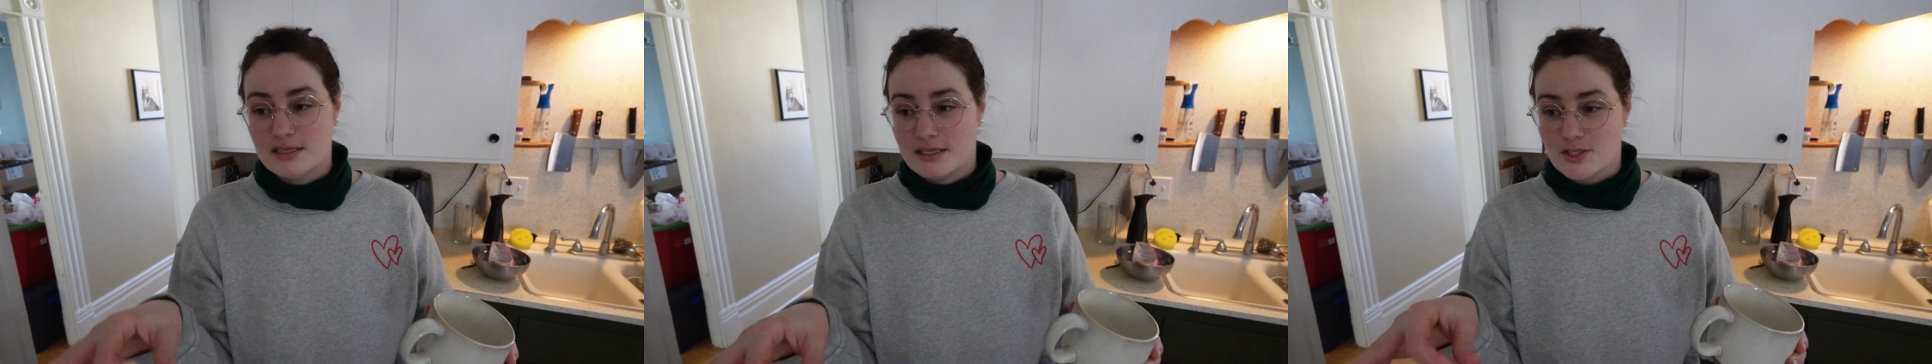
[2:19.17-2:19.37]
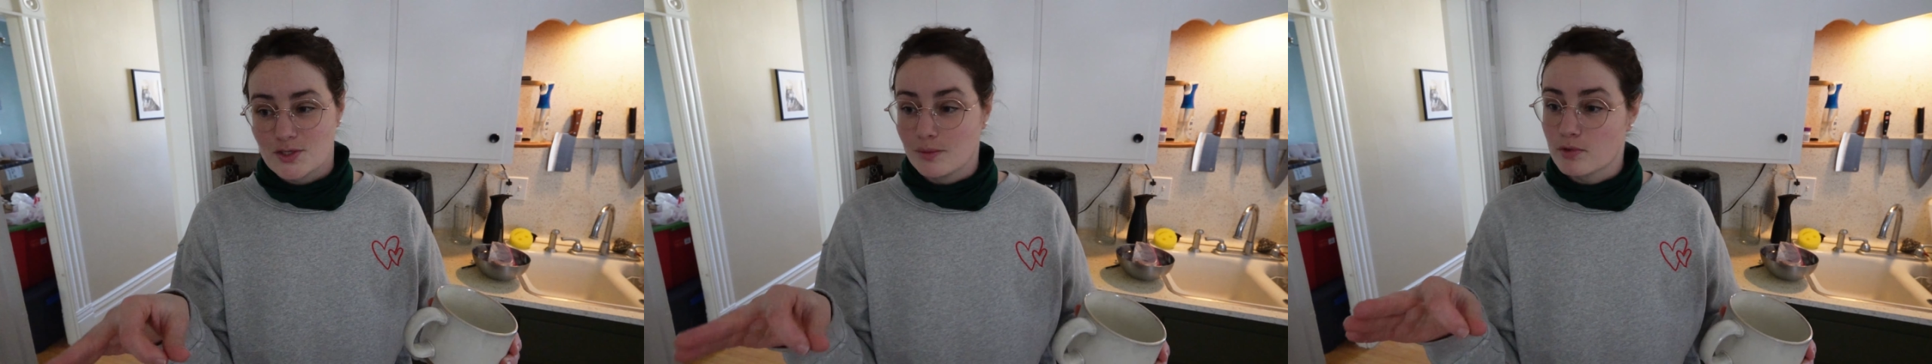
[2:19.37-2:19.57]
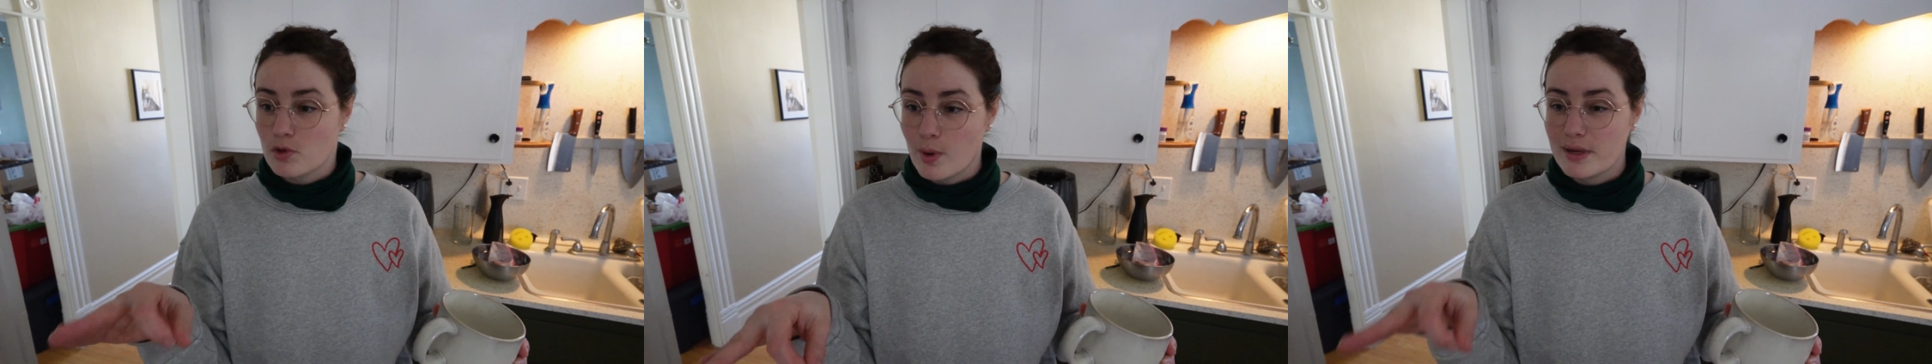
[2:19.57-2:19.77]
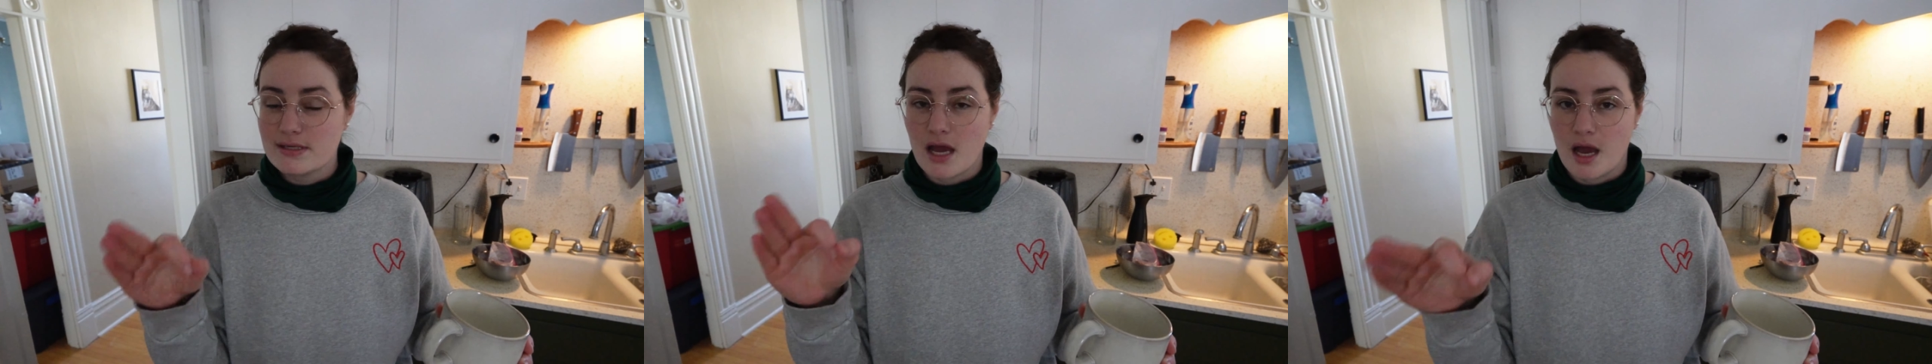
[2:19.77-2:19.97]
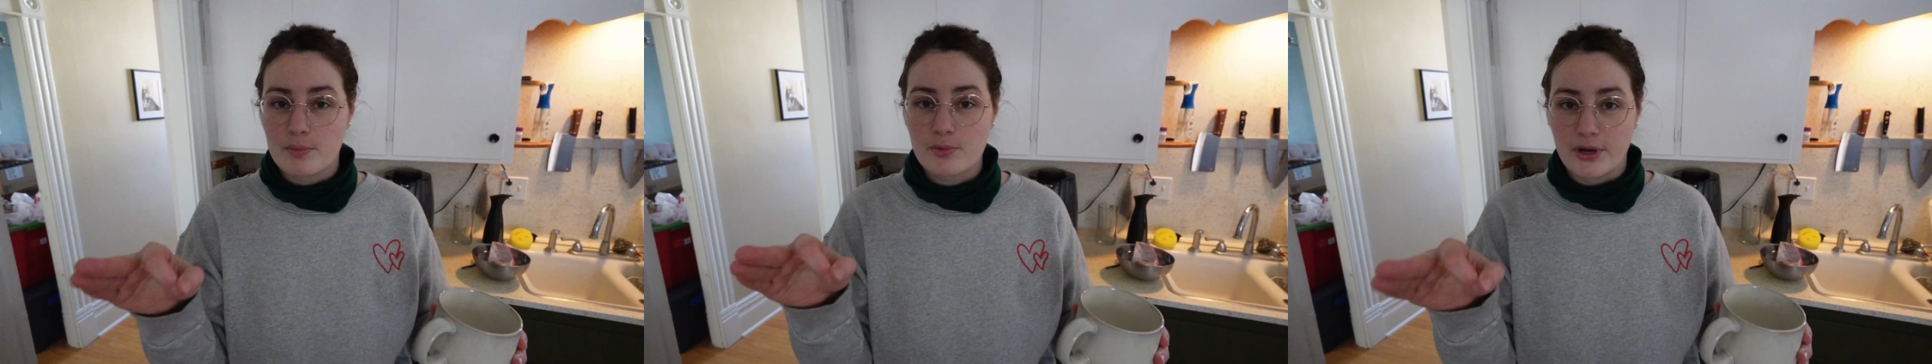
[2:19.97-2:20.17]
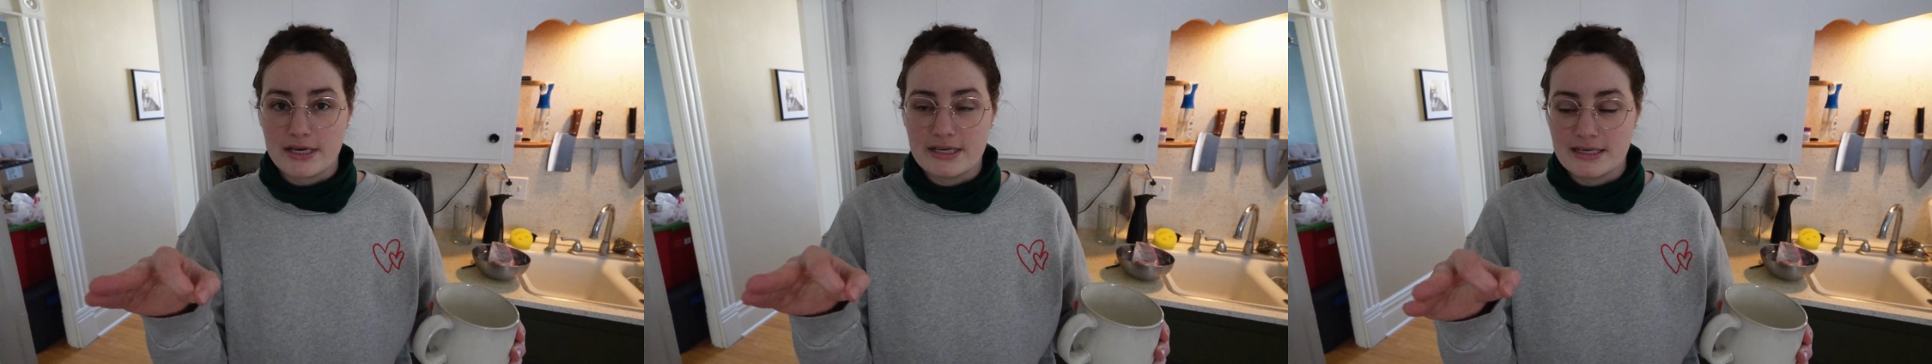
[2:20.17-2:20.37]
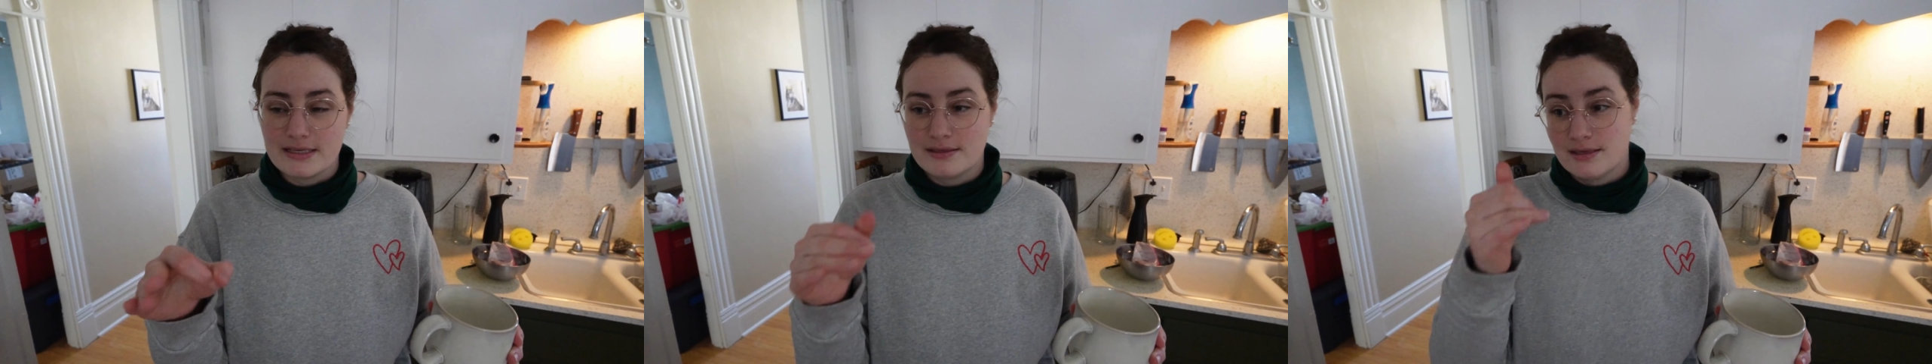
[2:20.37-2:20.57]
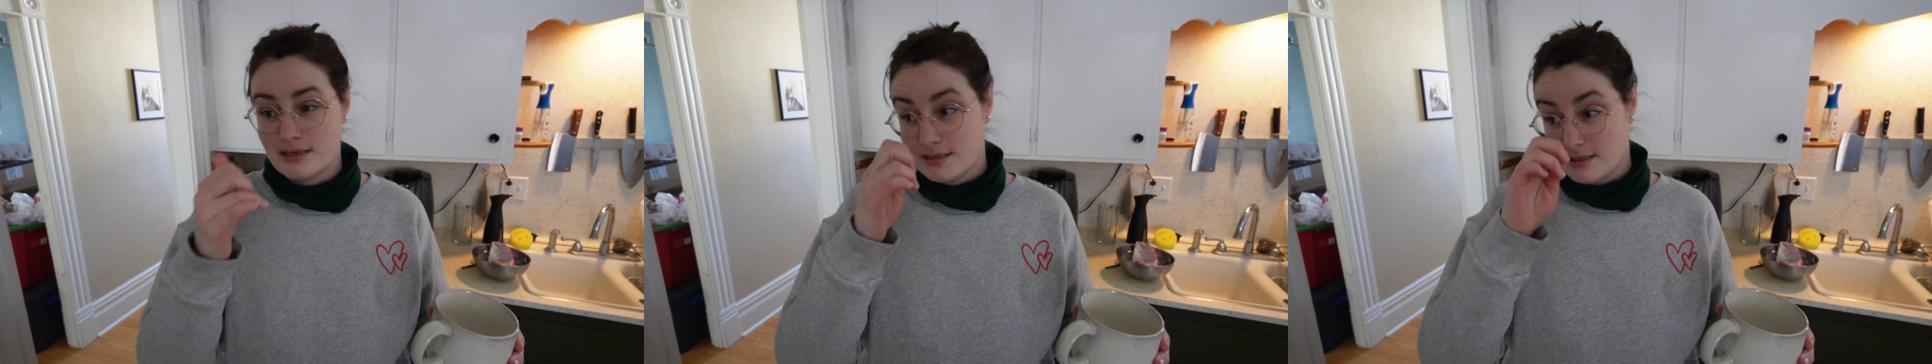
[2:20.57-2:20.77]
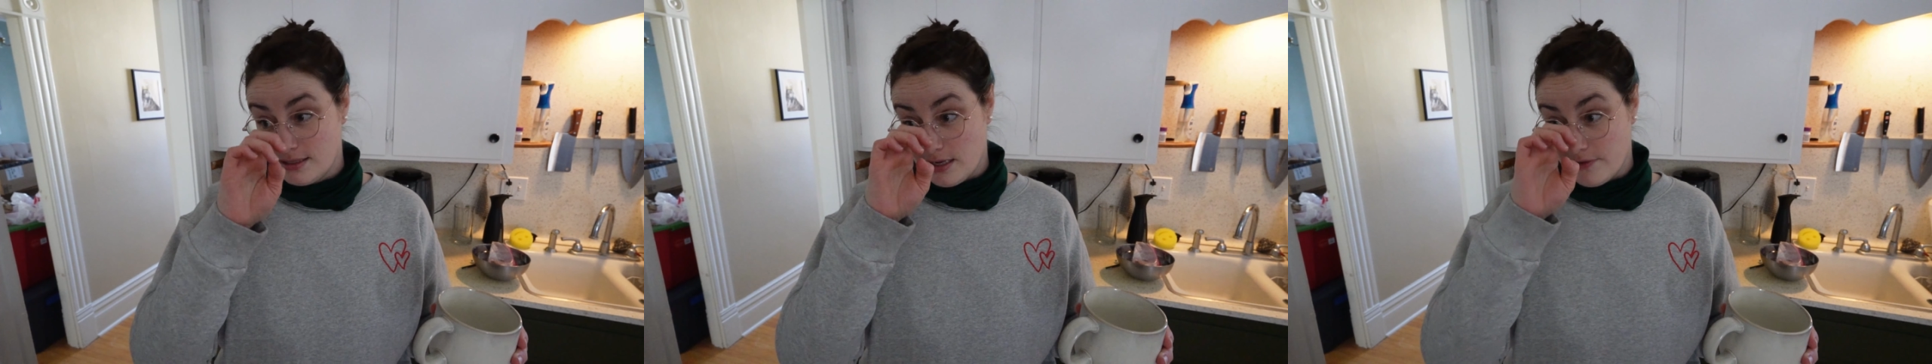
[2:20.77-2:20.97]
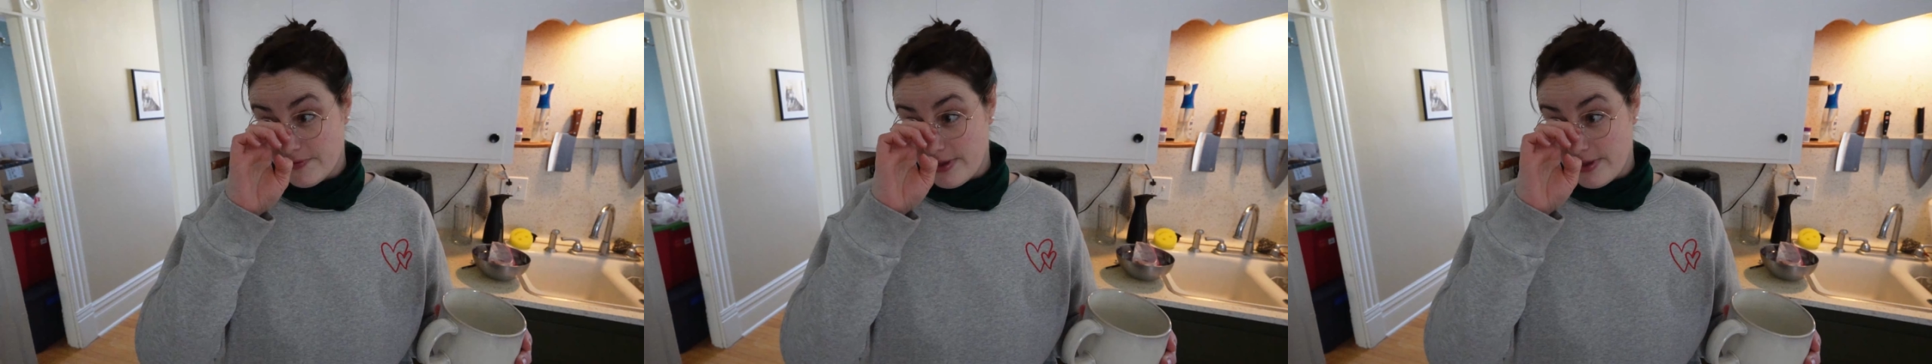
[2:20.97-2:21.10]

So I'm going to upgrade it and